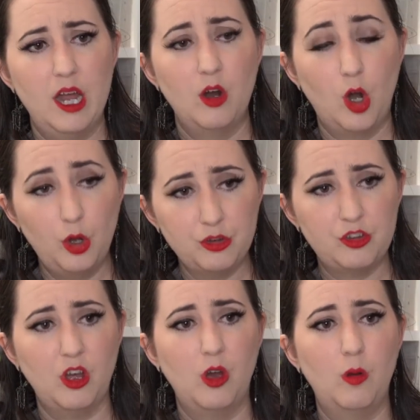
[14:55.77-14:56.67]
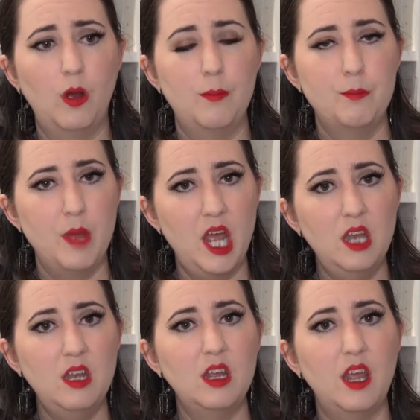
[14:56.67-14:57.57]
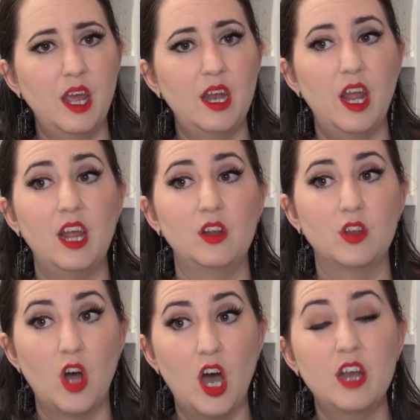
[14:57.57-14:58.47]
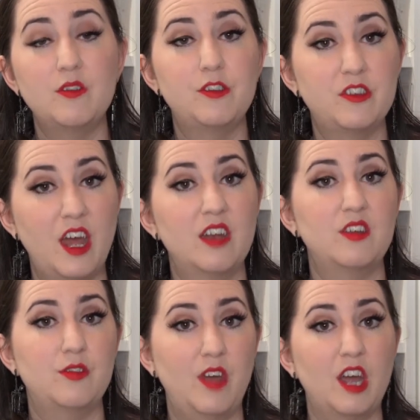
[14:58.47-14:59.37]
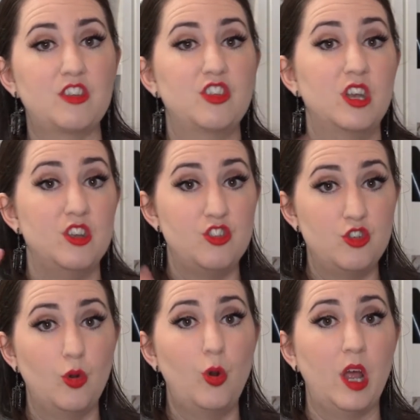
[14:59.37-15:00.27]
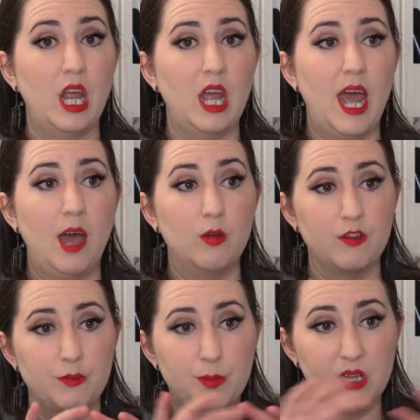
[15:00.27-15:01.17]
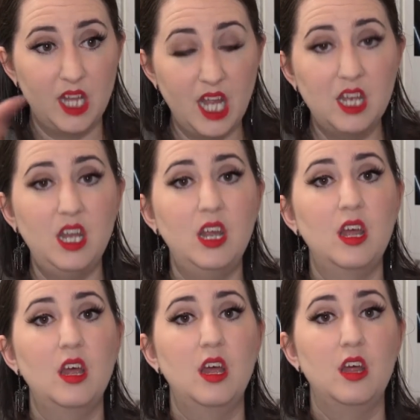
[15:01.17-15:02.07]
And also, men get a lot of satisfaction and joy out of planning